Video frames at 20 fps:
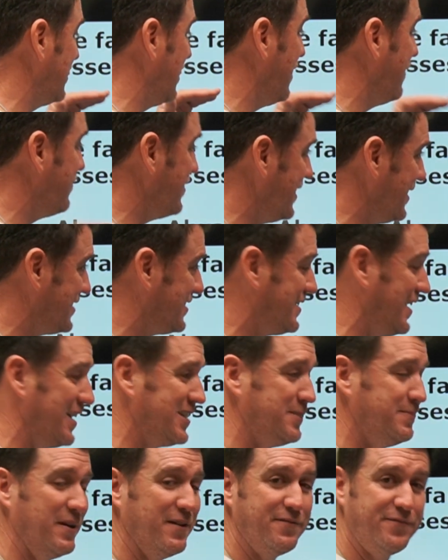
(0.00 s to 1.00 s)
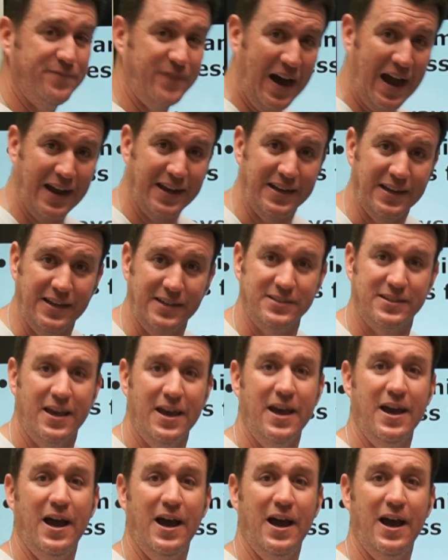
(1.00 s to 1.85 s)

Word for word: of the assessment findings.